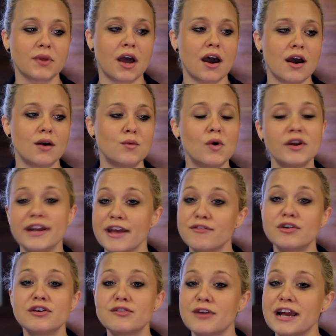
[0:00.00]
I uh, won't
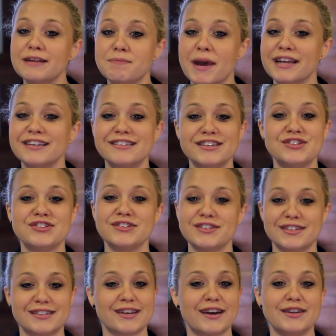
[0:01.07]
never regret my decision
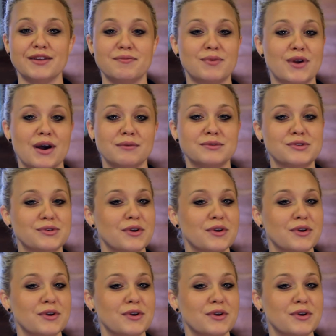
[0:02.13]
to study at Brown.